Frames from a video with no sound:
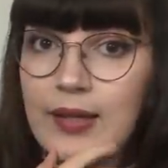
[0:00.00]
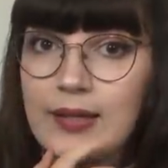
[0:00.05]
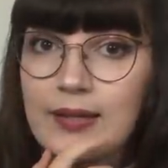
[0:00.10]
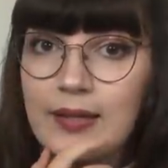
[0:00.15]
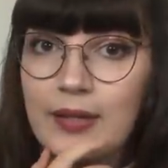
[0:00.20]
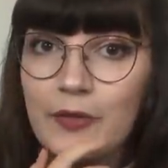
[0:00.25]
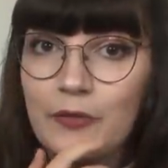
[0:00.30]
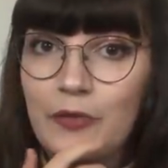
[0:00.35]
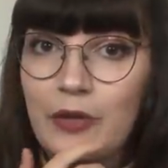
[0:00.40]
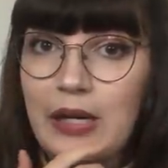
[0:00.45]

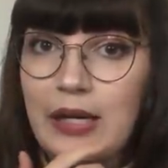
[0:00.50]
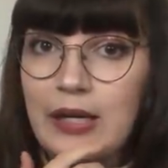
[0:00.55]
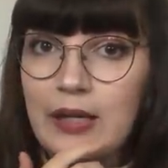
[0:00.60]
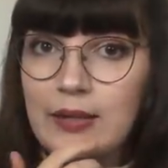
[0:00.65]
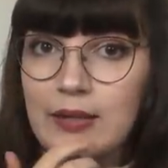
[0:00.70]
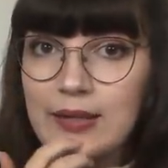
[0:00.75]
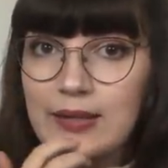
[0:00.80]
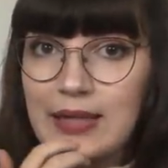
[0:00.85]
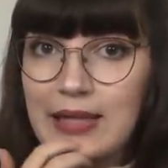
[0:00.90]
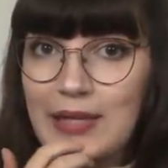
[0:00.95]
He's like
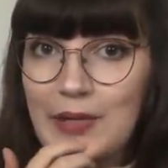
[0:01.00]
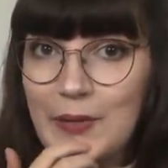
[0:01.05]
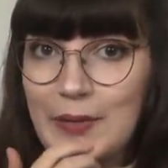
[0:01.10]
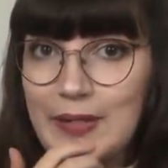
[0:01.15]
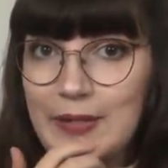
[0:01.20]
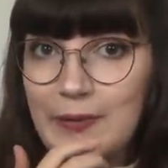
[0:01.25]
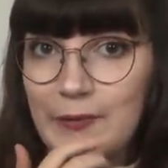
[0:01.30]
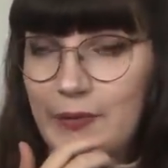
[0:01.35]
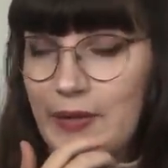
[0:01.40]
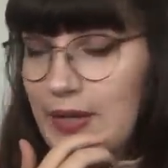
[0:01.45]
really unsteady
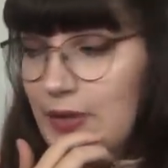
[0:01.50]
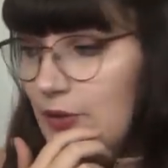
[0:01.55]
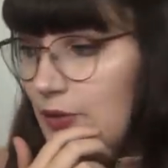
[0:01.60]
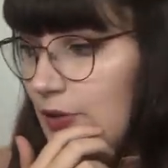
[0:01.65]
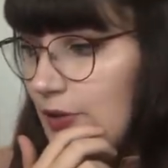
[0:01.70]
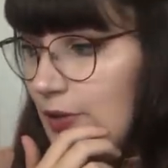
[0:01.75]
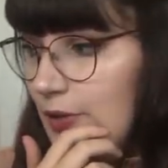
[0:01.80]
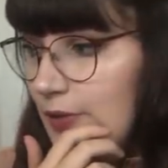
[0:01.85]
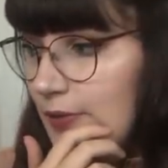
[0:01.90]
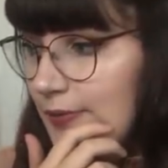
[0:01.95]
on his feet
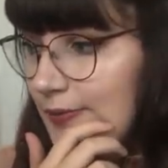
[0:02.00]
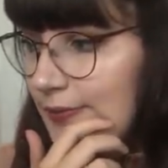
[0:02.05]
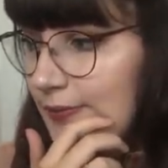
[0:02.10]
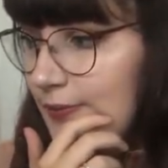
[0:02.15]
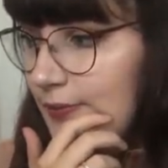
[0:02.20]
too.